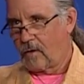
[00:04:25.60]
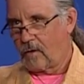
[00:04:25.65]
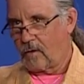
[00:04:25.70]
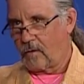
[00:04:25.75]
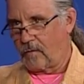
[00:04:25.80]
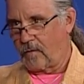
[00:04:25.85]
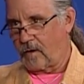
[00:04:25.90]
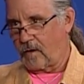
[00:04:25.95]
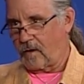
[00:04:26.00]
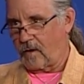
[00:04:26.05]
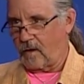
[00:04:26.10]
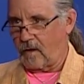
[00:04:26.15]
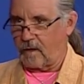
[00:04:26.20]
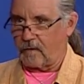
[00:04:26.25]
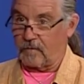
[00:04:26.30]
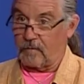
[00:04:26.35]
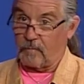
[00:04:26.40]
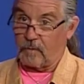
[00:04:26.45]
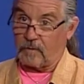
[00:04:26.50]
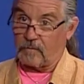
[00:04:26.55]
and then I
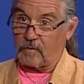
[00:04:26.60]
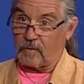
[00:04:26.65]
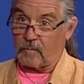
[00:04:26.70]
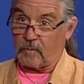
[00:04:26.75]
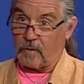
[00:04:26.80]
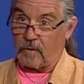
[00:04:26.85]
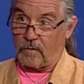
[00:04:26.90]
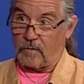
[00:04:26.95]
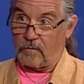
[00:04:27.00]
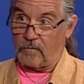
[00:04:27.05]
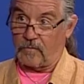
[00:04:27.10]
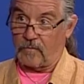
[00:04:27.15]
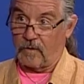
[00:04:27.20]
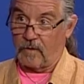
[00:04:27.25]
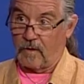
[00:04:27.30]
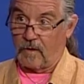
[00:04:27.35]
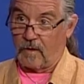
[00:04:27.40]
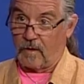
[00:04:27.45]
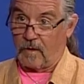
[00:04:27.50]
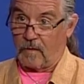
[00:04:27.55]
like to mix up colors.
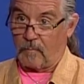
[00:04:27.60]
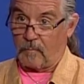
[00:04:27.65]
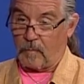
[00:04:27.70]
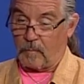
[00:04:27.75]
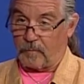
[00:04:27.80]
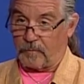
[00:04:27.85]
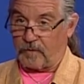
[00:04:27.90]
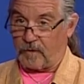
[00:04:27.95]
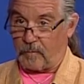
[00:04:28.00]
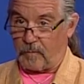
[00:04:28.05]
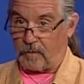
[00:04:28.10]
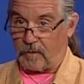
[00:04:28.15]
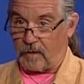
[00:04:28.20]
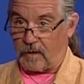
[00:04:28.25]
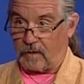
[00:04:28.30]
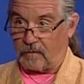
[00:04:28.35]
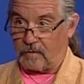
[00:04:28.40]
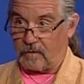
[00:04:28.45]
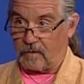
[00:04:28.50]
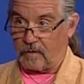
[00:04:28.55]
People tell me that
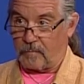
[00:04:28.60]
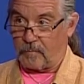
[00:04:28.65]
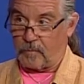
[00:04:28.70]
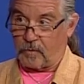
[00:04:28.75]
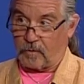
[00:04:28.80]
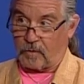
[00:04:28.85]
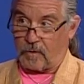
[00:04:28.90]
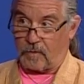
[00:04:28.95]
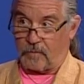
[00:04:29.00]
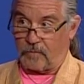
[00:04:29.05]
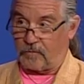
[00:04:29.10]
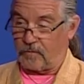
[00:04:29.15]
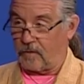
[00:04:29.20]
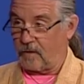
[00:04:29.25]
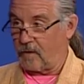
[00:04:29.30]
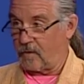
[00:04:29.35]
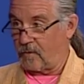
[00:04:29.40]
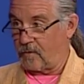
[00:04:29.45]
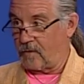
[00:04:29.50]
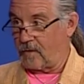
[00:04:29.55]
I tend to put colors
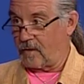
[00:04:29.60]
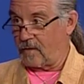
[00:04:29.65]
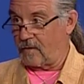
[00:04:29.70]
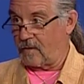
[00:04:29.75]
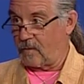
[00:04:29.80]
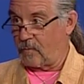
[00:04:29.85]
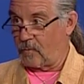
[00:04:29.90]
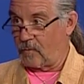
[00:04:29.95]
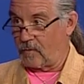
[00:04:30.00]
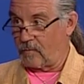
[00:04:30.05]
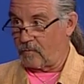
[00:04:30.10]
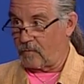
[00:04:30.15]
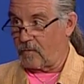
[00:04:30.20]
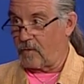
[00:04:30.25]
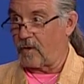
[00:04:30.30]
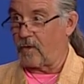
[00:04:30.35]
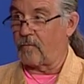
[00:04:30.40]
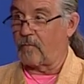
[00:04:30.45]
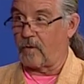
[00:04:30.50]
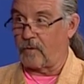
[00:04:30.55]
together that they wouldn't have
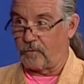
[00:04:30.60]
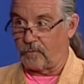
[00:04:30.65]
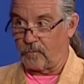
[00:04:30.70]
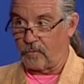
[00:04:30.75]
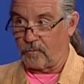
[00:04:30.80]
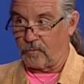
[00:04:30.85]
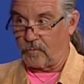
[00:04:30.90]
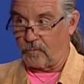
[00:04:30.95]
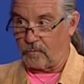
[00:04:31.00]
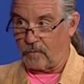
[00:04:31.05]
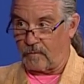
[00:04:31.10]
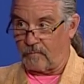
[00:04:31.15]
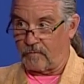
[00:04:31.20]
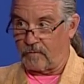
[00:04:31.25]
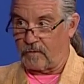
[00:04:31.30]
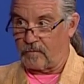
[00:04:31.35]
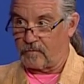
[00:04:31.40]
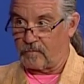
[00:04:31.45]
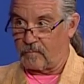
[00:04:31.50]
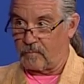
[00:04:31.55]
thought of. I'll do. I've
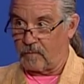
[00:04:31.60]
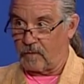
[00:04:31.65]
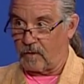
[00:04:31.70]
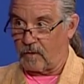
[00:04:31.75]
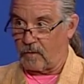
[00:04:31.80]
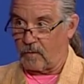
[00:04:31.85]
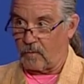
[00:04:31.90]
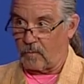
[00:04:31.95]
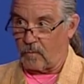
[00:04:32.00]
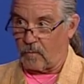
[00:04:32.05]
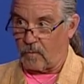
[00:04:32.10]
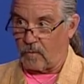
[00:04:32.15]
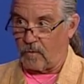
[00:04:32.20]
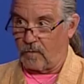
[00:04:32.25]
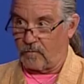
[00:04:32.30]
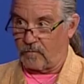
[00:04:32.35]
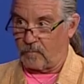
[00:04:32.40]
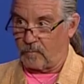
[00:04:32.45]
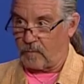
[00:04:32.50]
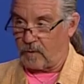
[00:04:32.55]
done some yellow,
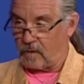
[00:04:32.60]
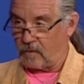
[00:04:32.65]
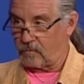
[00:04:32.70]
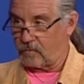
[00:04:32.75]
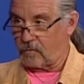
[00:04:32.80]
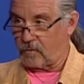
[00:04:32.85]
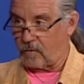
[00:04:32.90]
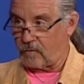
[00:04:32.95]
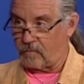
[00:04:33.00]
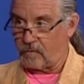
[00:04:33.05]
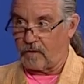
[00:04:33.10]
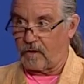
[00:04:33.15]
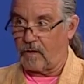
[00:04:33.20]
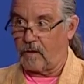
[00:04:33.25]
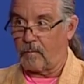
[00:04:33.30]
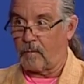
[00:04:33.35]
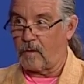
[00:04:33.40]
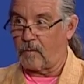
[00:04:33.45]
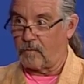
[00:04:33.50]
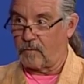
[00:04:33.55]
orange, and pink scarves that
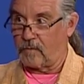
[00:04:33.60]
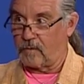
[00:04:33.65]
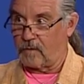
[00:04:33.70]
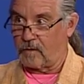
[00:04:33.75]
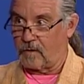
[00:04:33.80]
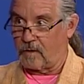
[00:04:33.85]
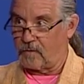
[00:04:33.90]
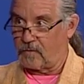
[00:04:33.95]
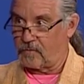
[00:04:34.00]
came out really nice.